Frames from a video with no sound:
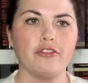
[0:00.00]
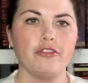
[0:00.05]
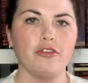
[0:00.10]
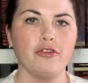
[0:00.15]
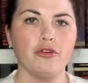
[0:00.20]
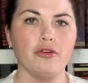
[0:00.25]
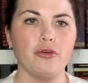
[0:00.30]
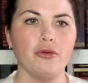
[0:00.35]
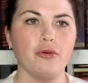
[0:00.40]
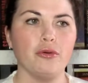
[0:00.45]

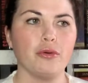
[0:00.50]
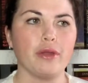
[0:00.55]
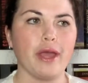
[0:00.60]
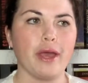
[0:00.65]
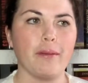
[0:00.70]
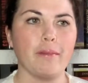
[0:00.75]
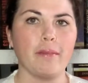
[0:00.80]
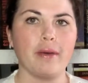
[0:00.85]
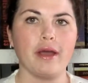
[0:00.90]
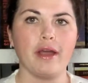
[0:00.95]
to
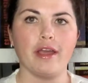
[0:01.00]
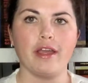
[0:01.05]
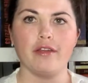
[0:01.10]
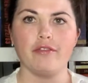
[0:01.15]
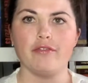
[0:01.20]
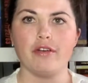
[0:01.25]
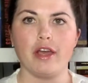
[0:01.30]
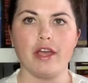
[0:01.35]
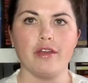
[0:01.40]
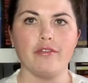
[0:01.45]
get
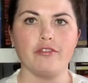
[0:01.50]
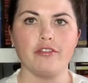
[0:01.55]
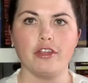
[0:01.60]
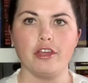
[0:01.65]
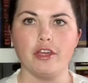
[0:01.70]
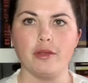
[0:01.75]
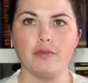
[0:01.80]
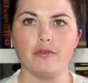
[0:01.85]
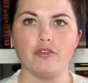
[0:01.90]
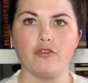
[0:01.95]
my 5
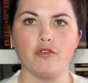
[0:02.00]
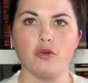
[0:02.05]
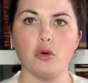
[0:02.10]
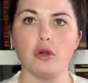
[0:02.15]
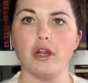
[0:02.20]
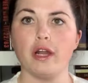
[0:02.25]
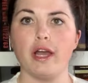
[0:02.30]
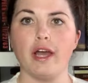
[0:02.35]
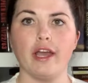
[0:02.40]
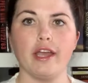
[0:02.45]
tips
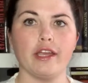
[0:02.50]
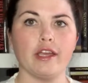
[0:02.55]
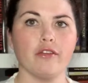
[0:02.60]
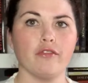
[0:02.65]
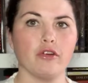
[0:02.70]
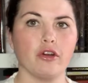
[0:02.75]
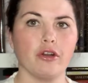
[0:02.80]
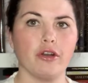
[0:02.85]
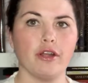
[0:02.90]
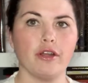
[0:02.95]
for a high
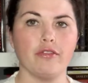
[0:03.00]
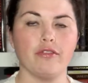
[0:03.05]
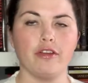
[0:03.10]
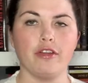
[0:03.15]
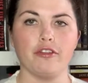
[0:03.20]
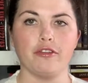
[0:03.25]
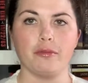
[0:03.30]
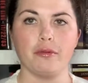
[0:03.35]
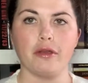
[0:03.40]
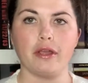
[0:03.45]
converting
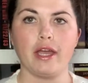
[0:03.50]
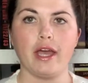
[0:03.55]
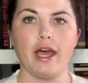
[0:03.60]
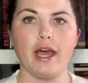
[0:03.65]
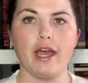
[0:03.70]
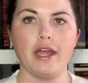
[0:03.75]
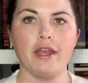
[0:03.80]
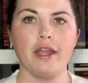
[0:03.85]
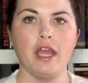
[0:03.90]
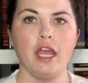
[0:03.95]
Facebook
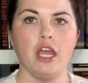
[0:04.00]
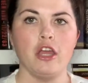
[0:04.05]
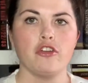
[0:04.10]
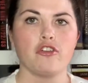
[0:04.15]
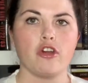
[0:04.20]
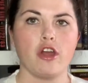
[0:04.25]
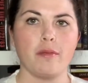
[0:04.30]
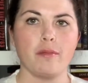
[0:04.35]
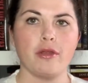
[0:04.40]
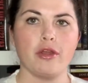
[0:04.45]
ad,
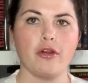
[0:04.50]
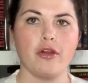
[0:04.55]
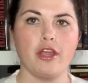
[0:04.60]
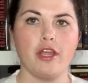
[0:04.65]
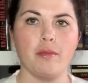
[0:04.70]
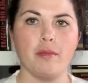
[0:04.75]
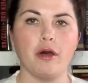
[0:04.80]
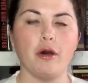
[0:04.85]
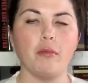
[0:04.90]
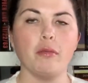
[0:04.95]
drop me your
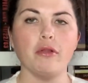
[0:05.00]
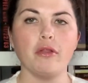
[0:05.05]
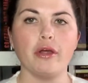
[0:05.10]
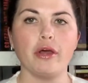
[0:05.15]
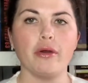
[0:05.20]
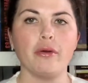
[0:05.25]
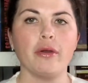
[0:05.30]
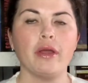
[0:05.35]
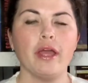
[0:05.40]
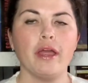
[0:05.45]
email
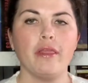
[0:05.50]
below.